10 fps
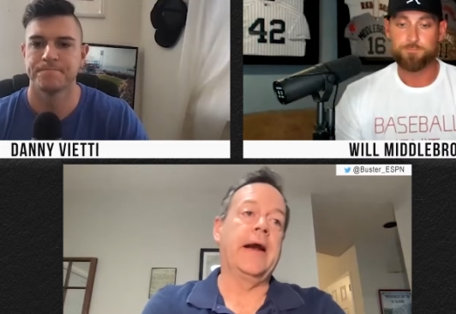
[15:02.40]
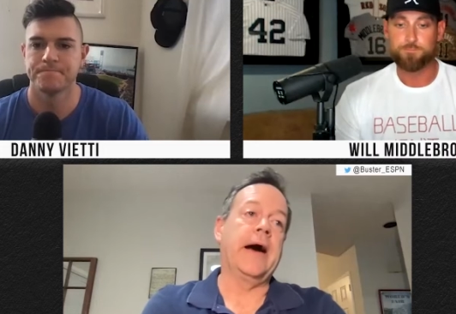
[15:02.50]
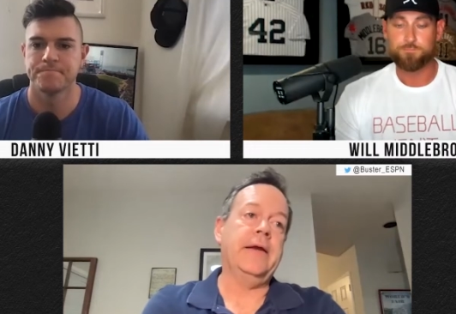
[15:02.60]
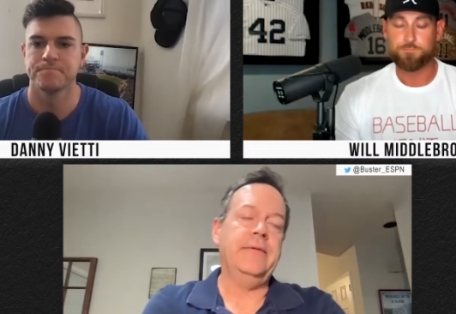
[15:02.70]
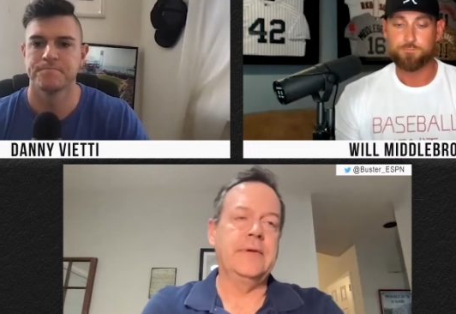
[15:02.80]
Speaker 1: and
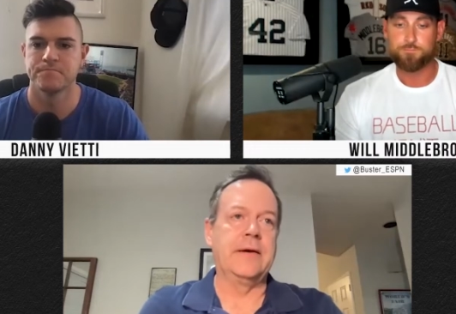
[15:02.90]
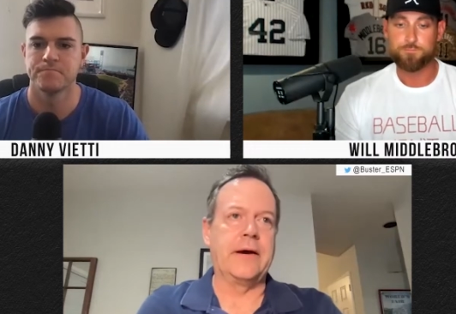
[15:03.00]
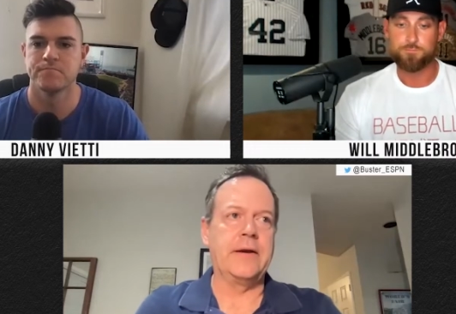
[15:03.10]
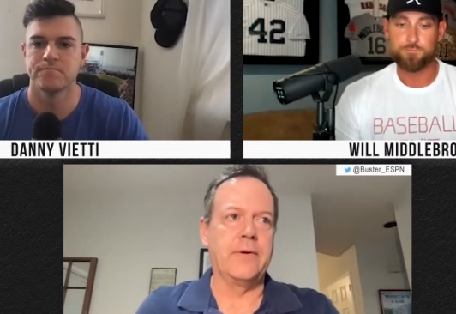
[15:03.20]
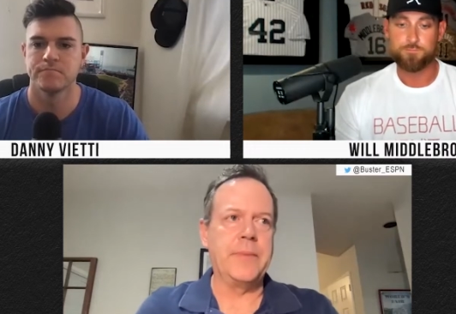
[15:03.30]
I, you know,
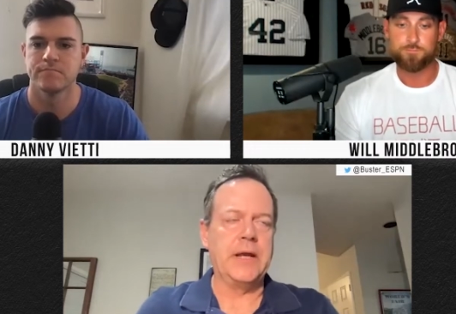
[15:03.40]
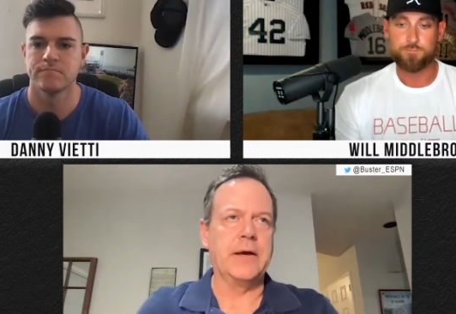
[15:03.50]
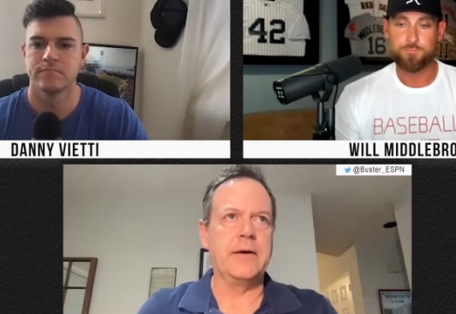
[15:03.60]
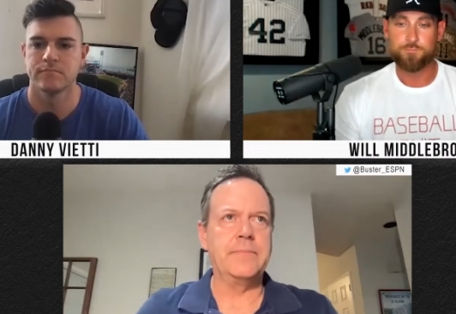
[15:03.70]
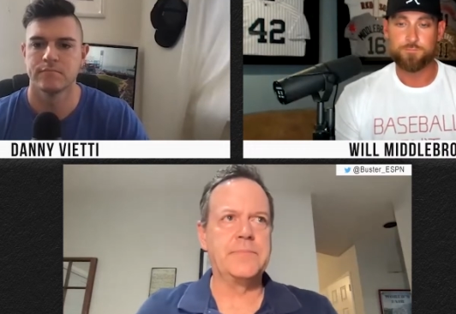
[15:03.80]
I don't mean
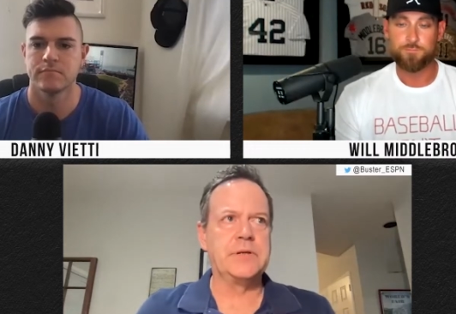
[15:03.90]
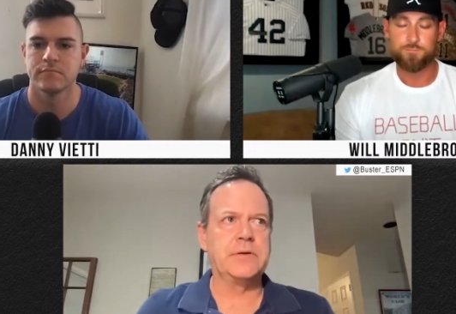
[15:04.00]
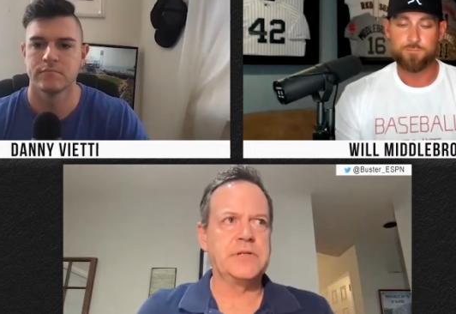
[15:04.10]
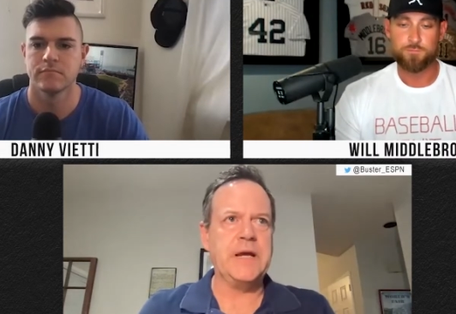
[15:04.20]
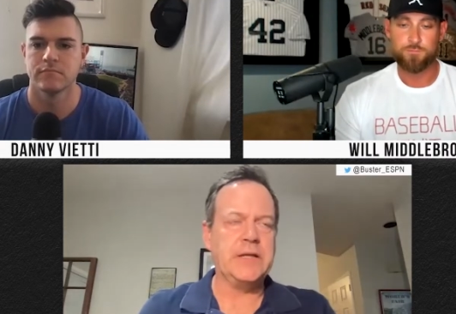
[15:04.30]
to, to
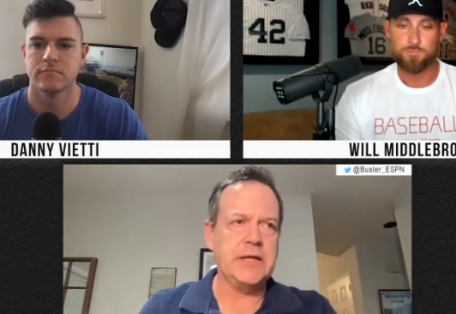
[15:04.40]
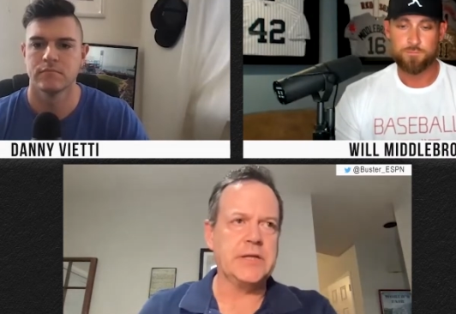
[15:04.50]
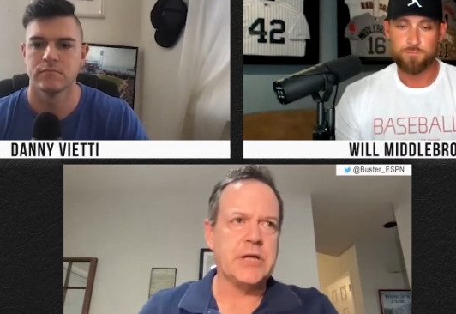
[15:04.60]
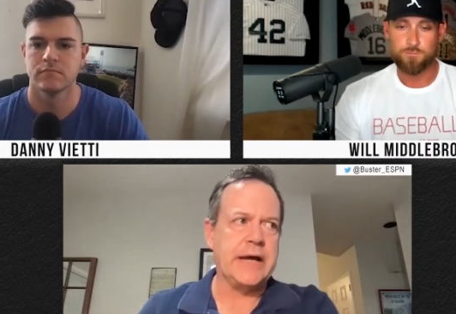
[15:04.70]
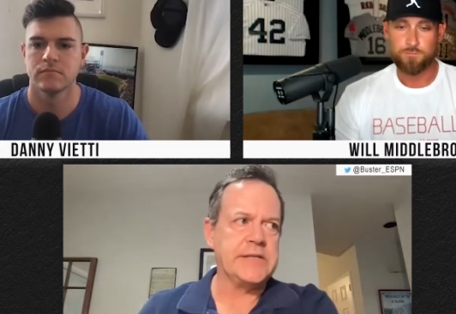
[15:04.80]
speak to
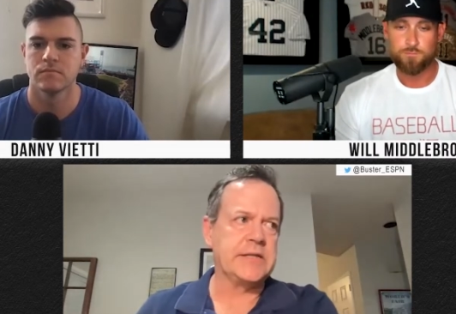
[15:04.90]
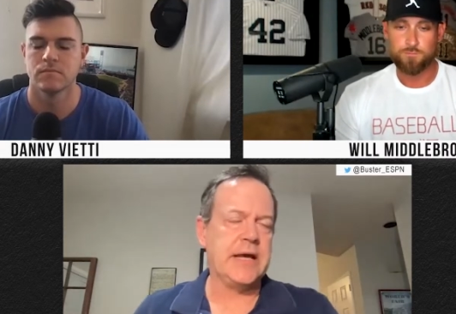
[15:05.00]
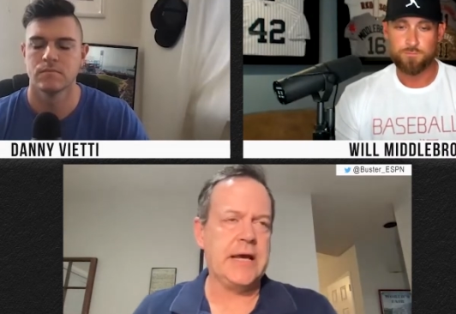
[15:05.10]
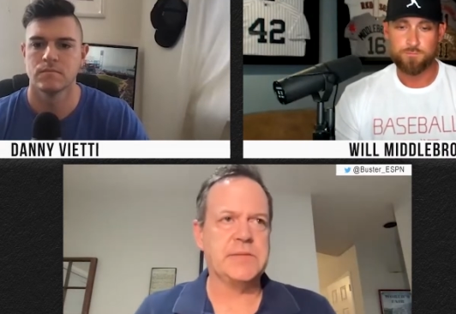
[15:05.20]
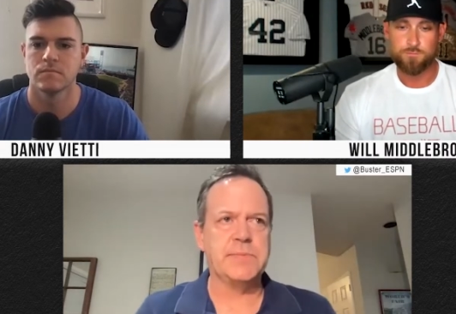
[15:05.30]
each guy's
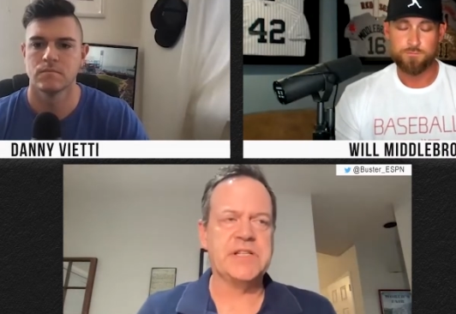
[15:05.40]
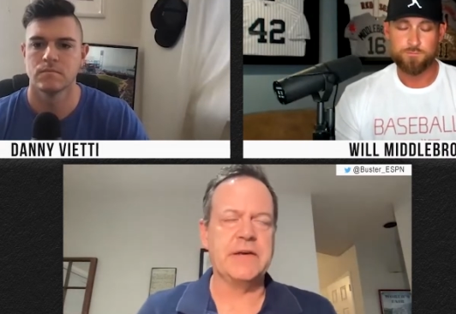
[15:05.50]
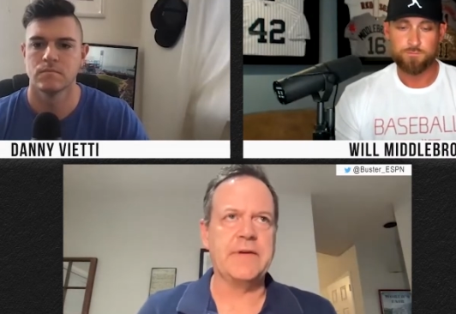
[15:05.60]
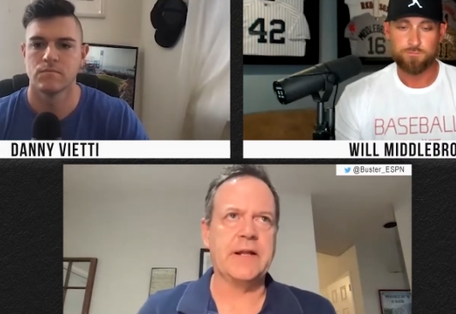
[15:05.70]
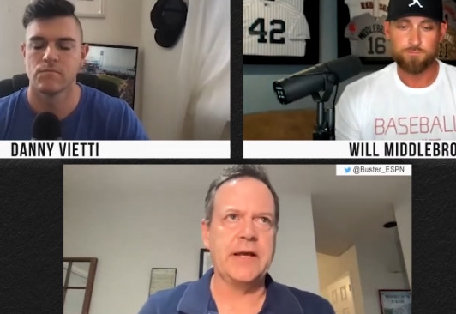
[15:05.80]
case
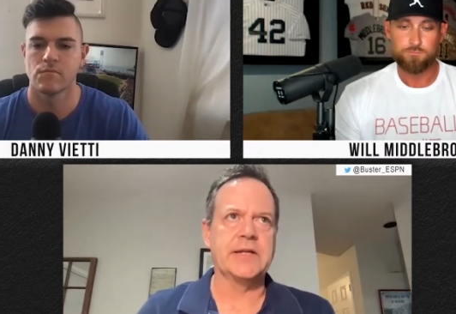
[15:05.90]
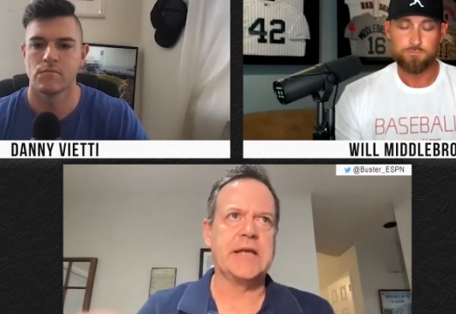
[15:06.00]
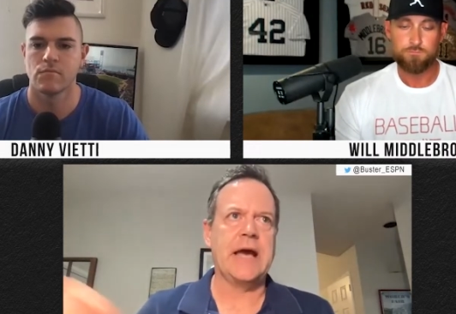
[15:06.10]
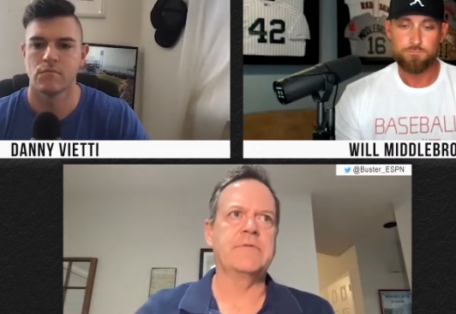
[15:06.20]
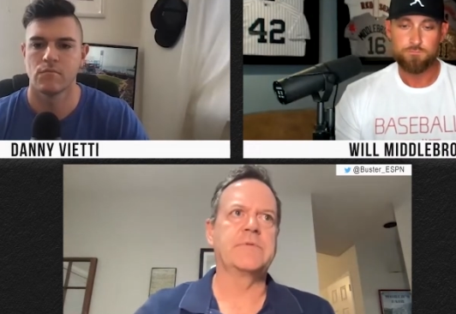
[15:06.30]
specifically because
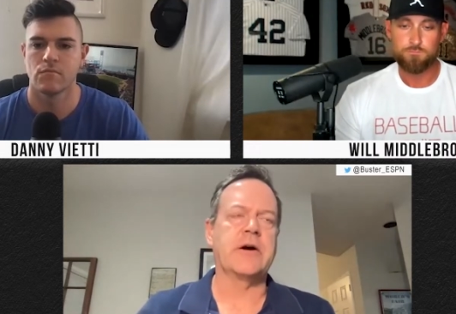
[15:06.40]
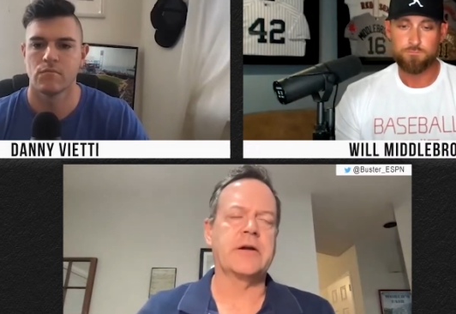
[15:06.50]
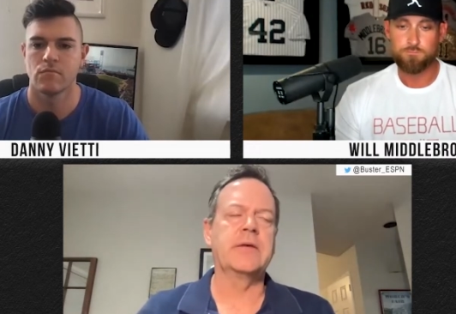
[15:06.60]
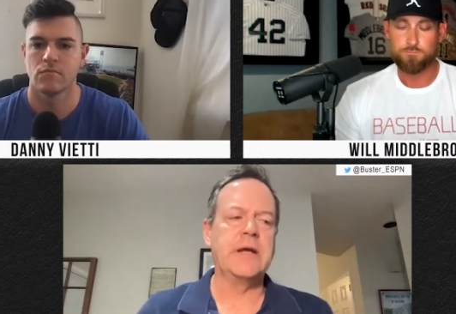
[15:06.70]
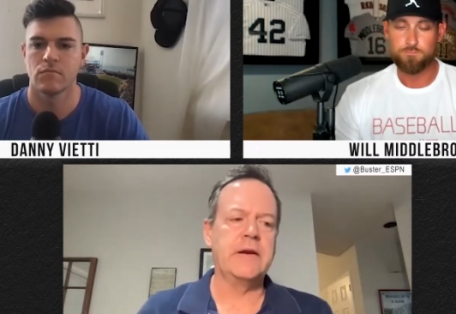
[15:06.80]
I haven't
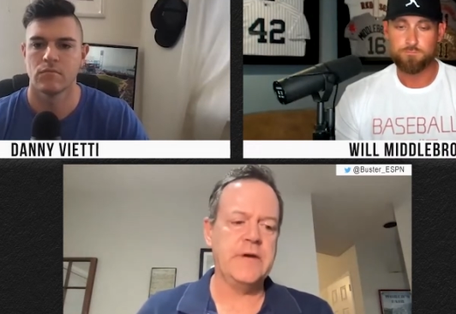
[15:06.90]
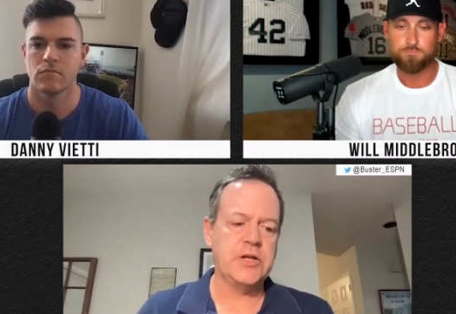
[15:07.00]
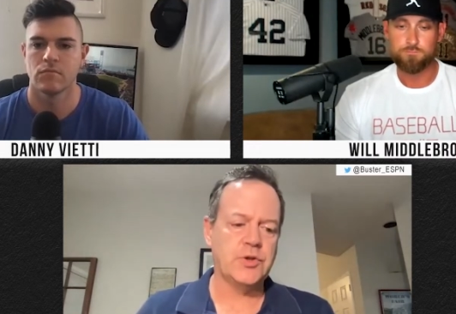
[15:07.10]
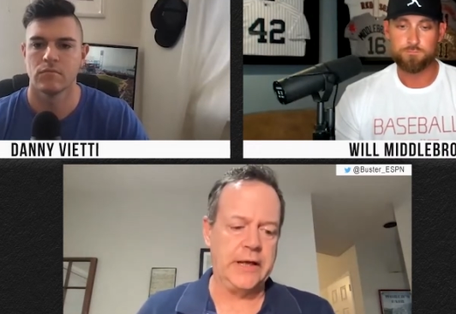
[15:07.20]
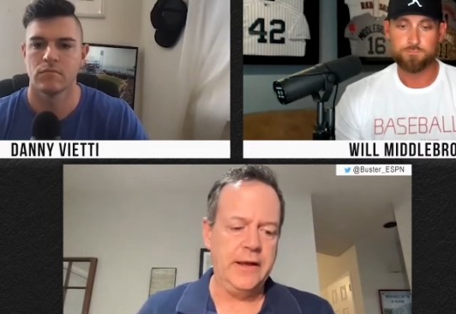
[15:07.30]
talked to them
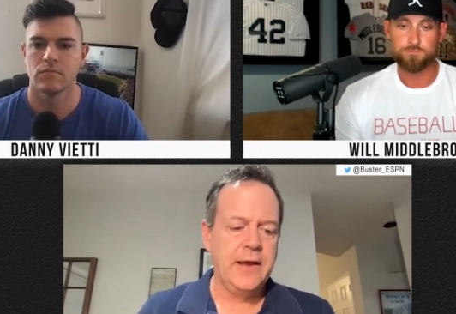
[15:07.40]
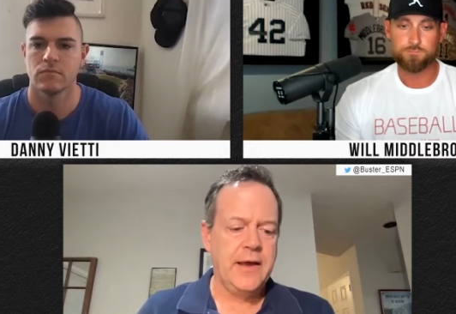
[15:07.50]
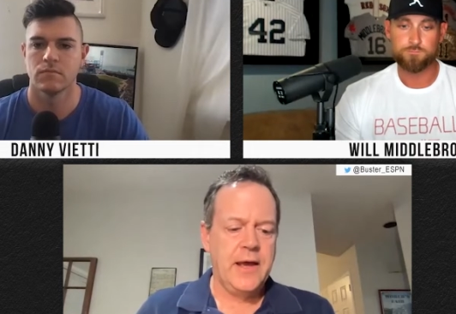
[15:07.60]
individually.